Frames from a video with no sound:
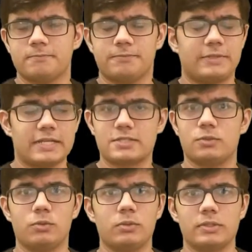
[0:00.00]
That's
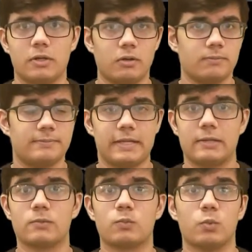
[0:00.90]
cool and all,
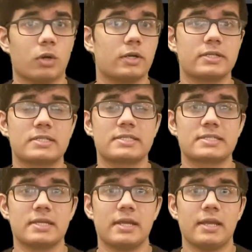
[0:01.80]
that works.
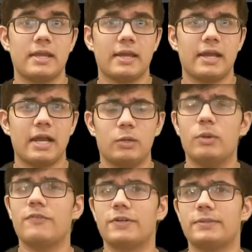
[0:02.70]

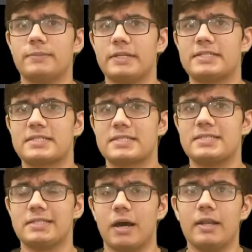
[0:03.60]
However, it's
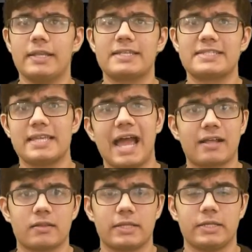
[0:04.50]
not
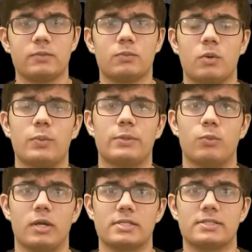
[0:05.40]
exactly what we
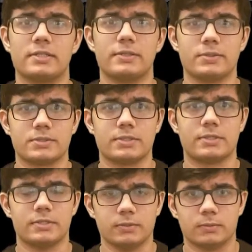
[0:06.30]
want the user to
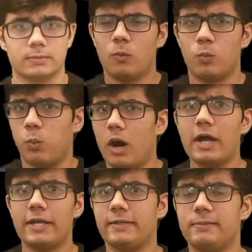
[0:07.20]
do.
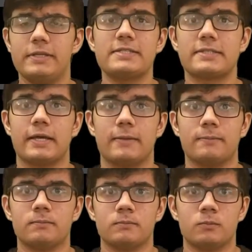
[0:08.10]
Why is that?
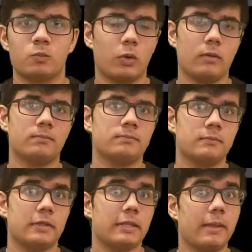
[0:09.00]
Well,
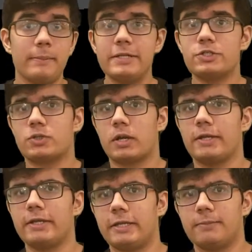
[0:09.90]
let me
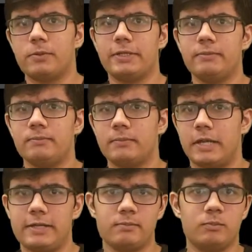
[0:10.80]
try inputting
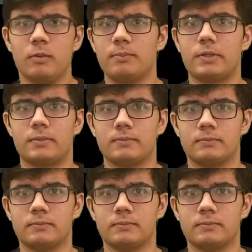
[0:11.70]
a number.